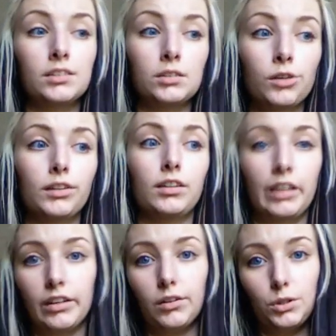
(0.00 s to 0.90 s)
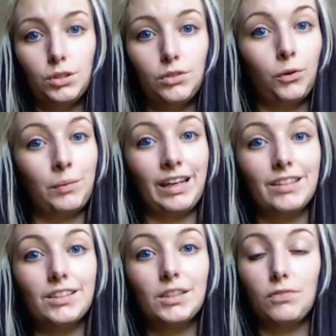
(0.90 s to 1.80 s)
It took years for
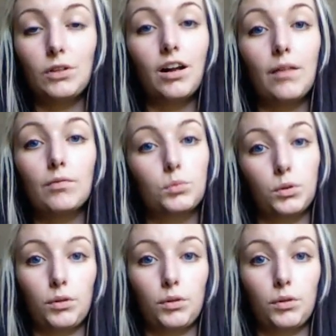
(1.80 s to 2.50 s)
me to feel comfortable